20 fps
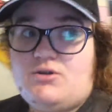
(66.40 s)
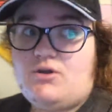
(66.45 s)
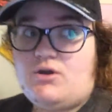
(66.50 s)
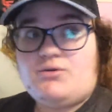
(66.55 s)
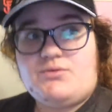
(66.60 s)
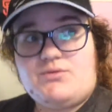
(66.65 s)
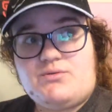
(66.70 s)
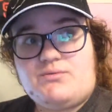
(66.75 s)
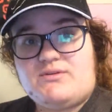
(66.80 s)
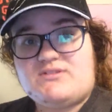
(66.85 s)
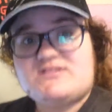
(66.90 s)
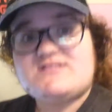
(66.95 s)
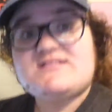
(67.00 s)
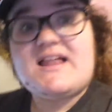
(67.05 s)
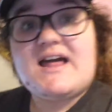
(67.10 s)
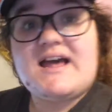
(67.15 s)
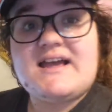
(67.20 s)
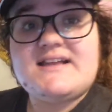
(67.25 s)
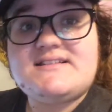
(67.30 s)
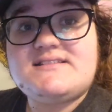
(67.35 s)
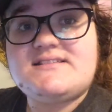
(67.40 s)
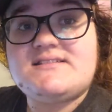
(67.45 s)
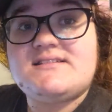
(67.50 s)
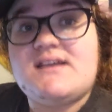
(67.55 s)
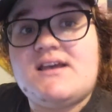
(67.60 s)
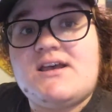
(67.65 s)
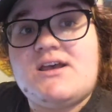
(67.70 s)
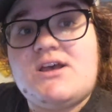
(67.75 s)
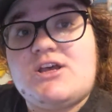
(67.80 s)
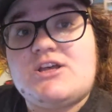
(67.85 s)
too cold to wear slides.
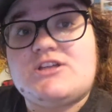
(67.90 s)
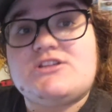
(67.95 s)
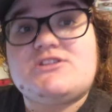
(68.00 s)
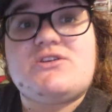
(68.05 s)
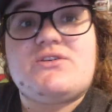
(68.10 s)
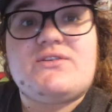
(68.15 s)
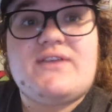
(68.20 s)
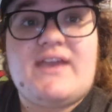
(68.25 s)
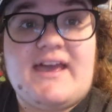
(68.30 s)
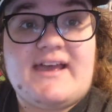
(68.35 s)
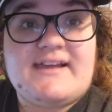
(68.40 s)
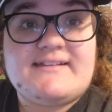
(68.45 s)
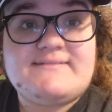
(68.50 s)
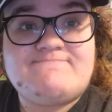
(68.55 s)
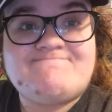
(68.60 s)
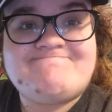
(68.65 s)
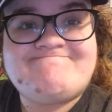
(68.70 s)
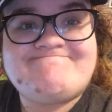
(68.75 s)
So yeah.